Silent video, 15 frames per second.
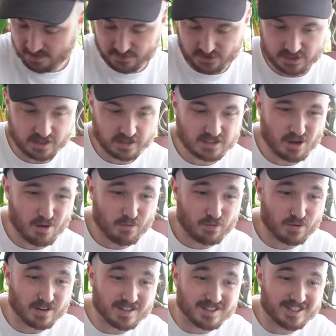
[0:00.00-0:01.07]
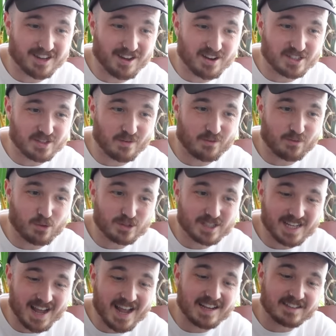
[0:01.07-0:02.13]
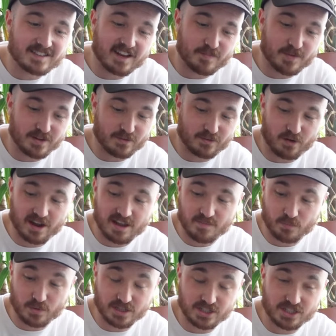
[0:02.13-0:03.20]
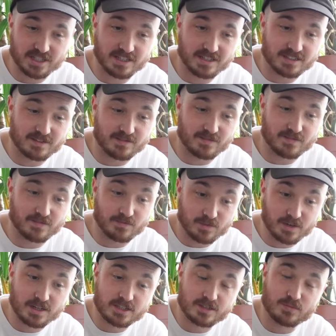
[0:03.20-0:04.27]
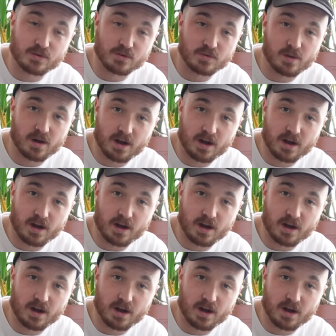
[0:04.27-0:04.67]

I've decided to go for a size 48 centimeter frame, which is really small.